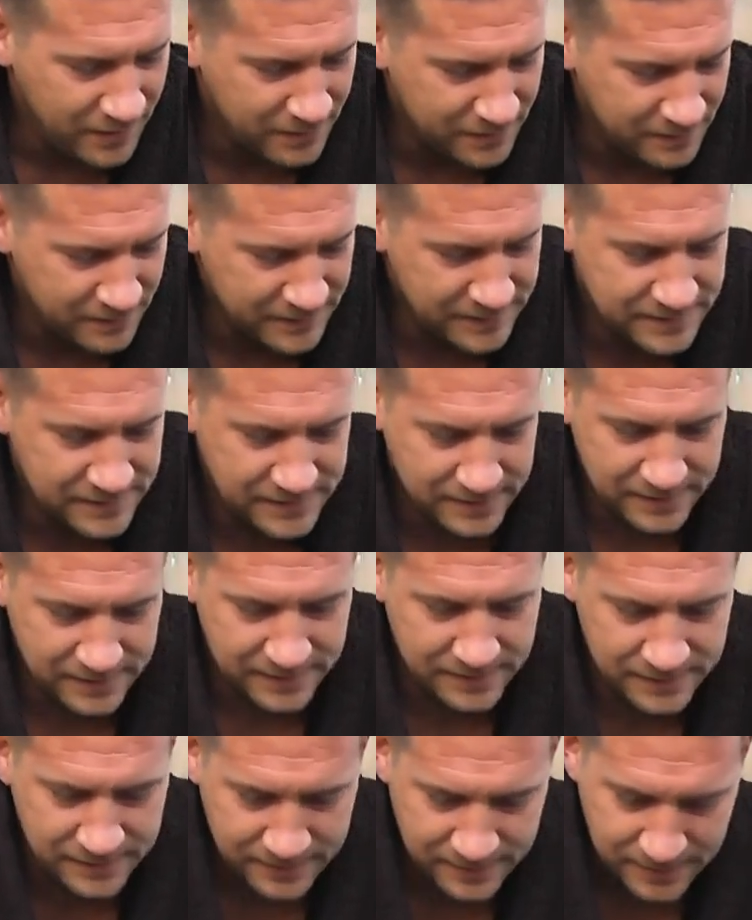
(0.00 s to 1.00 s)
Well,
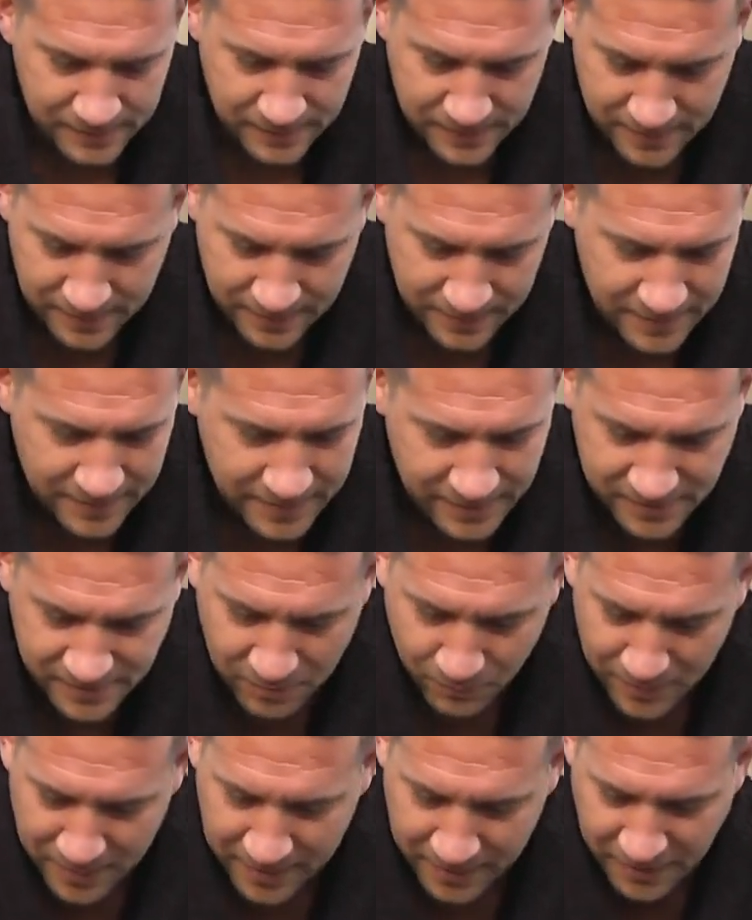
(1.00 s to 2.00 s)
that is
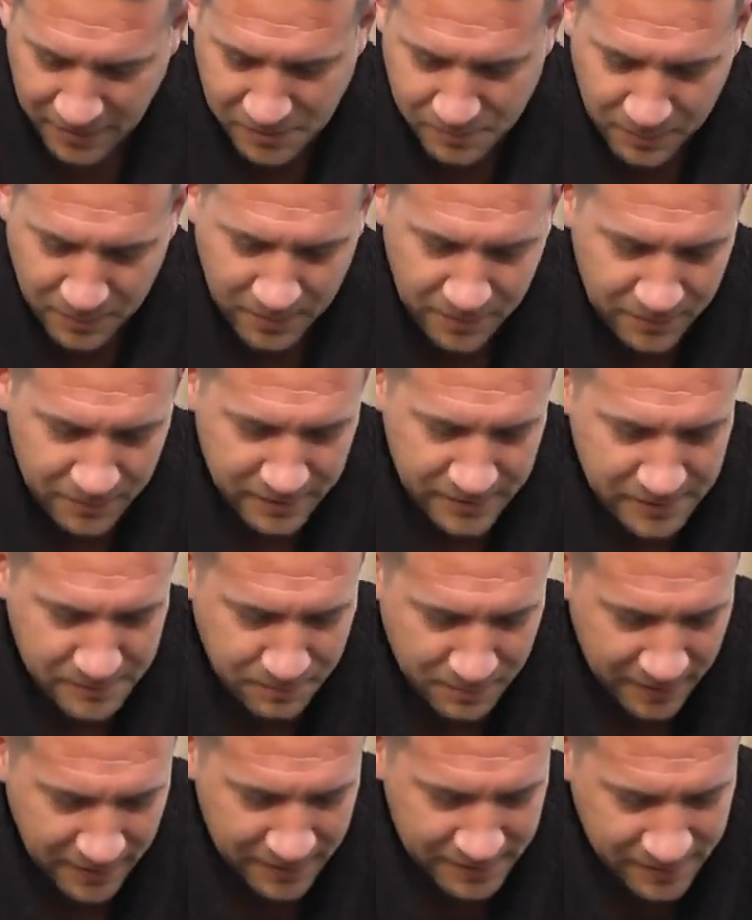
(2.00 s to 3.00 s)
the money spot on this
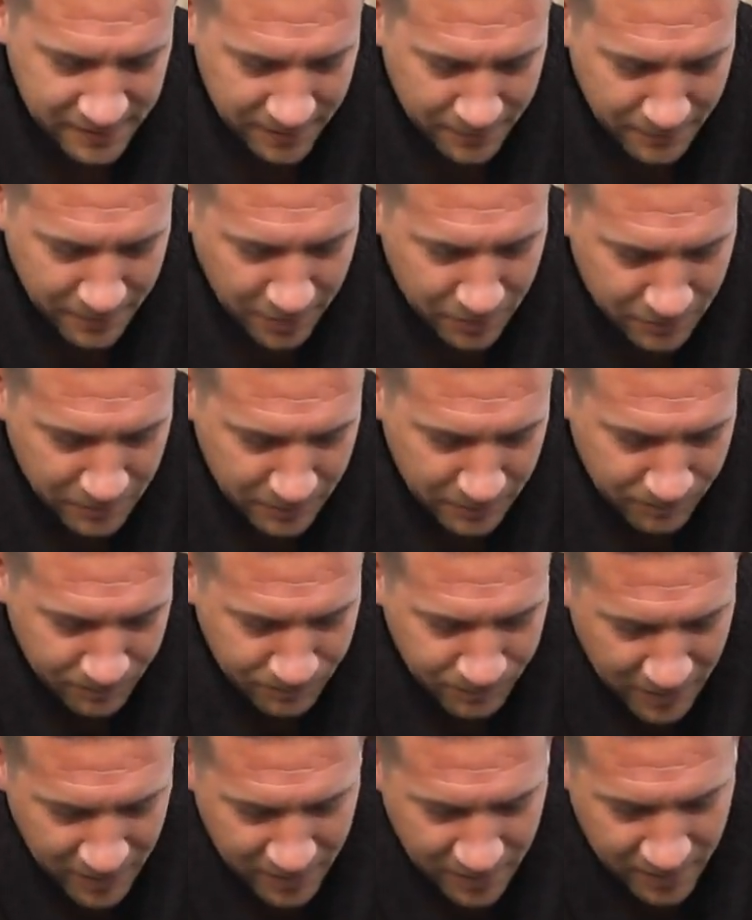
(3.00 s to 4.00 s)
place at the moment.
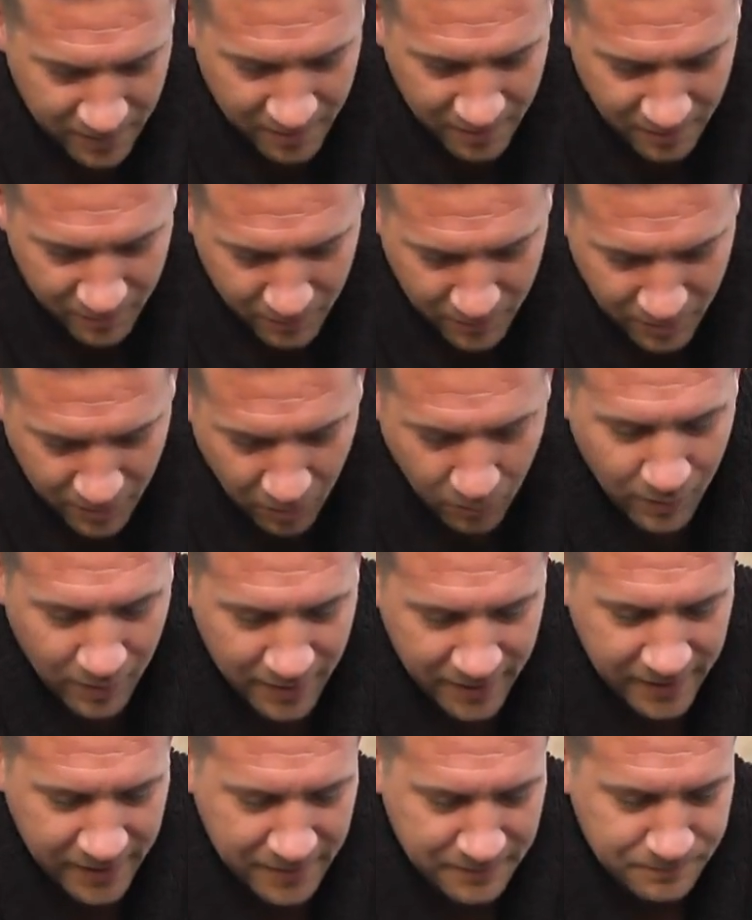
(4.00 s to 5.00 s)
We got
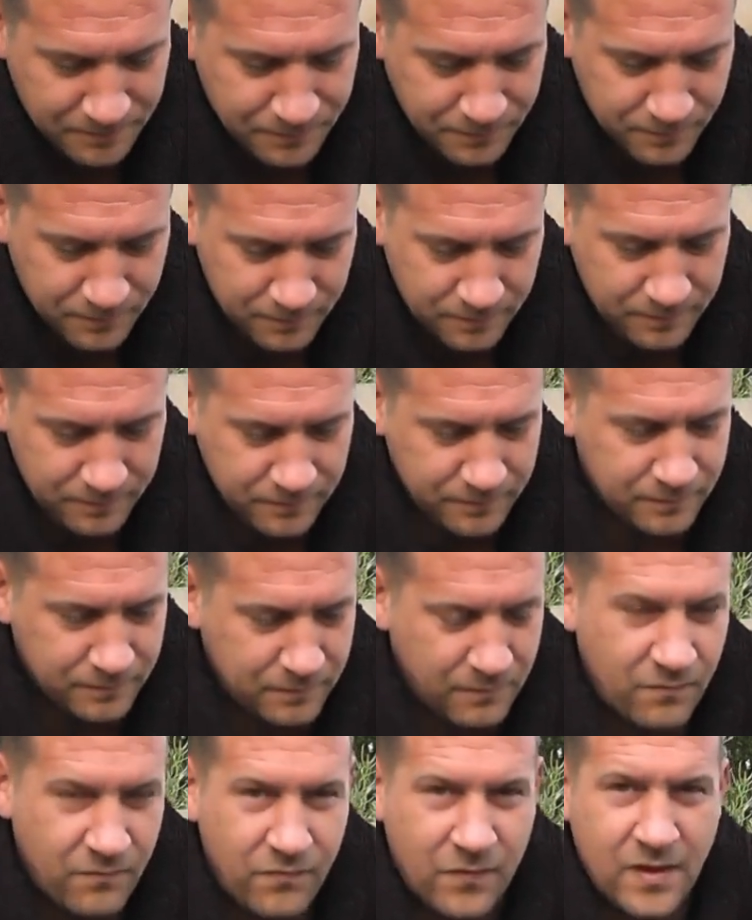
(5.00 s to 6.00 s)
one here,
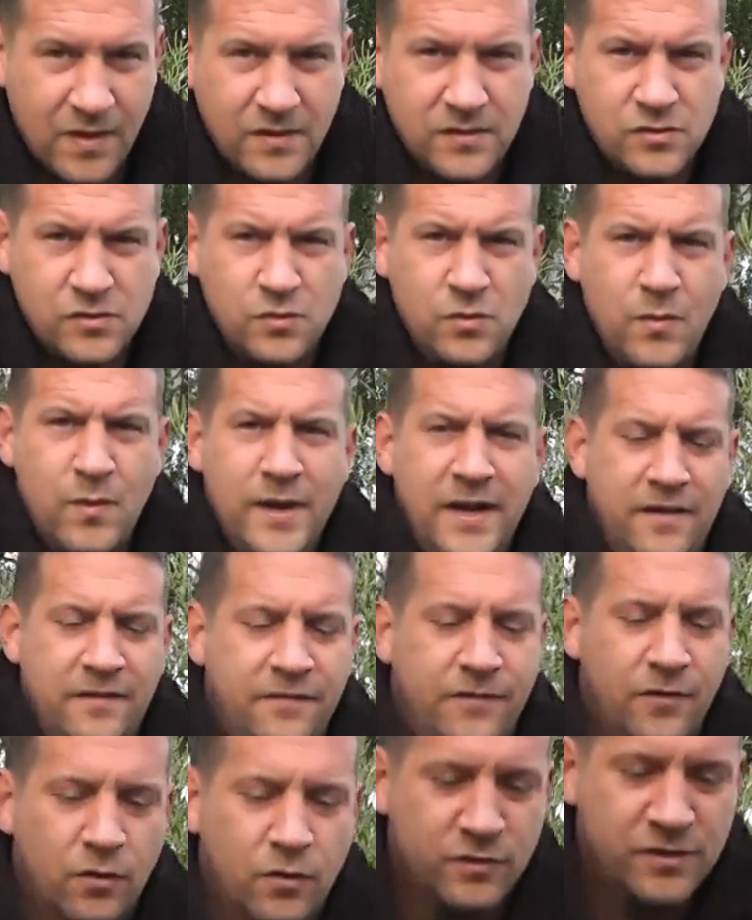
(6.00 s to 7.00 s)

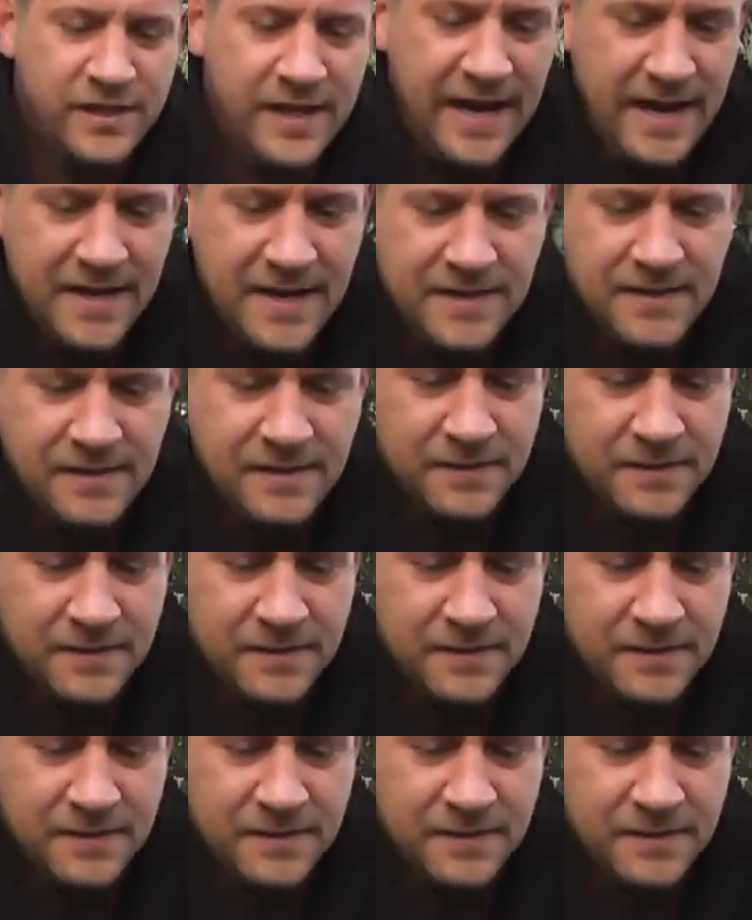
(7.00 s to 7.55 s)
24.10.